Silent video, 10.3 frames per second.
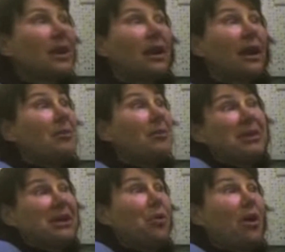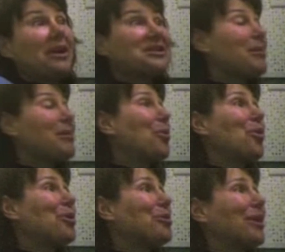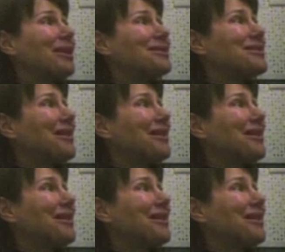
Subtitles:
maybe he wanted something more, but